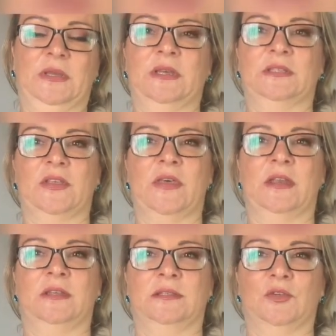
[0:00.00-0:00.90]
And so
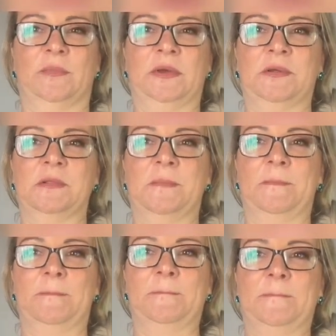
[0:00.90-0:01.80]
that is your bell.
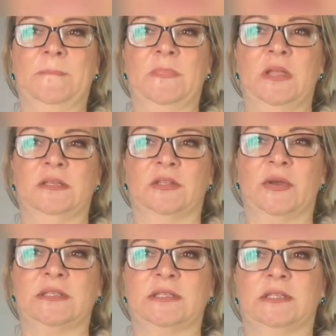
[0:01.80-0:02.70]
So
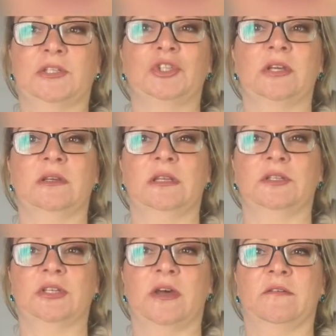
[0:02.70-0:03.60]
as I said, you don't need a
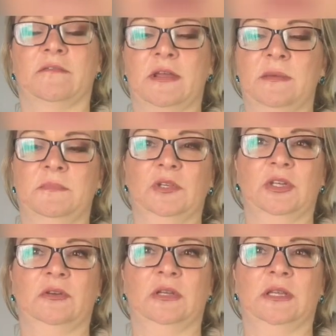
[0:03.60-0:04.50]
diaphragm. You
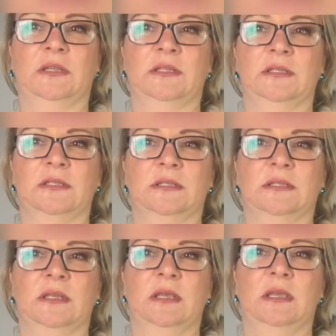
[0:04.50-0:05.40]
don't need this
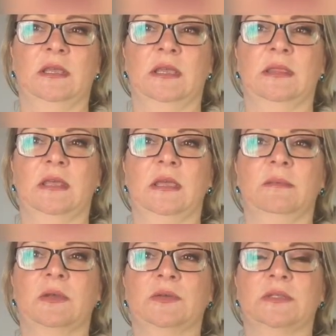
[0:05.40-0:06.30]
in there
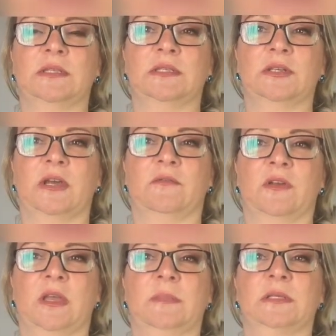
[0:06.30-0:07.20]
because this
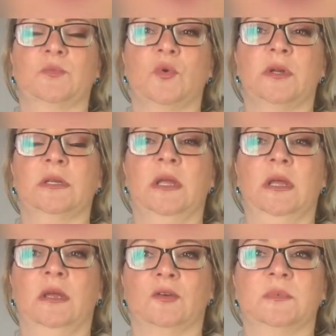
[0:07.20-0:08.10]
diaphragm is what
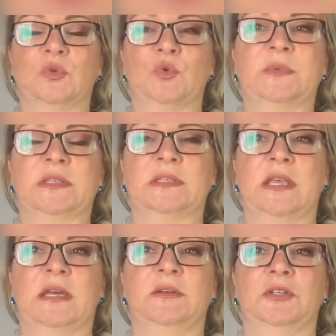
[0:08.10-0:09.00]
absorbs the
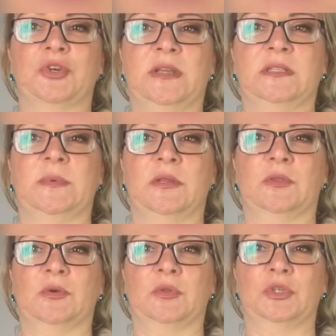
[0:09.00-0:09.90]
sound and transmits it
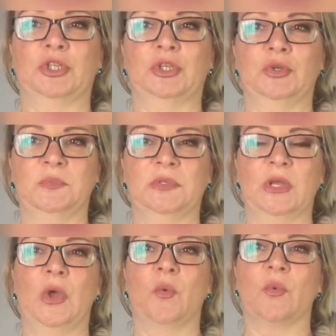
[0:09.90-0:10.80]
through the tubes,
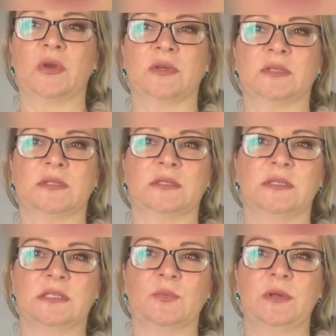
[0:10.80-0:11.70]
whereas
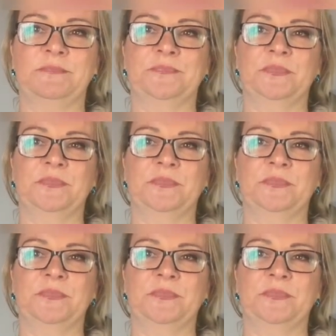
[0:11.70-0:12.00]
this one,